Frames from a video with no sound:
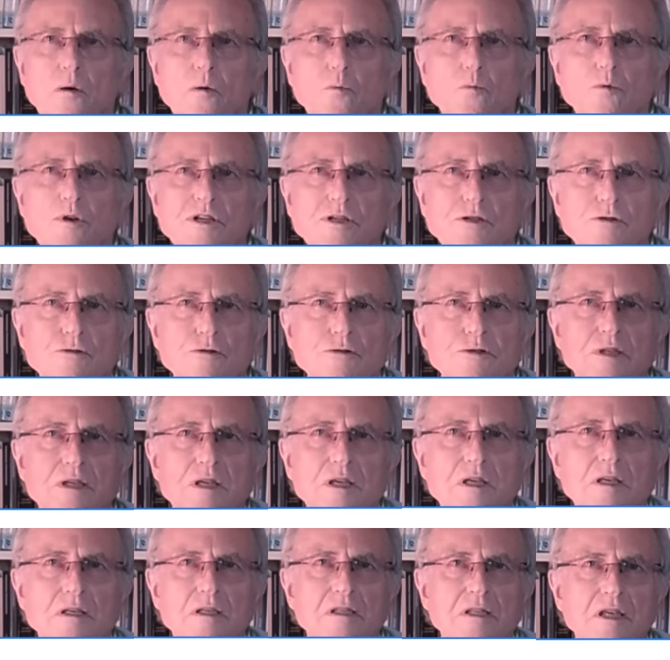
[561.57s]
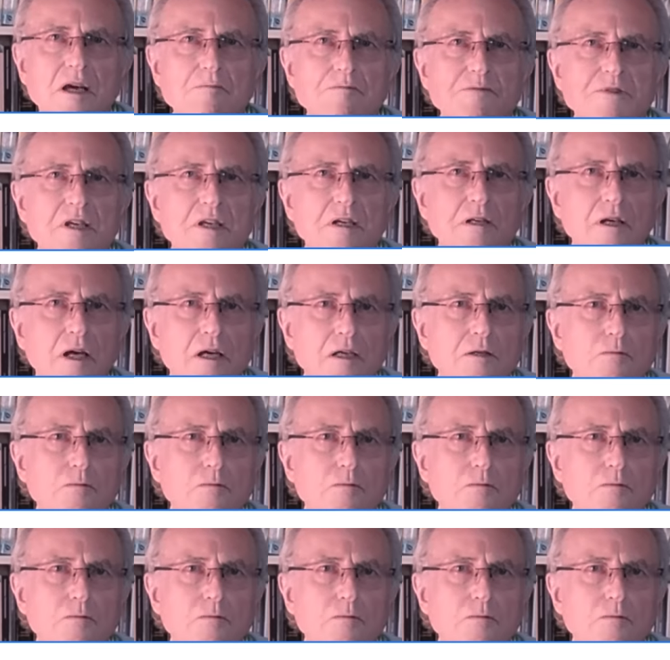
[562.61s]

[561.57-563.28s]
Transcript: We do see something like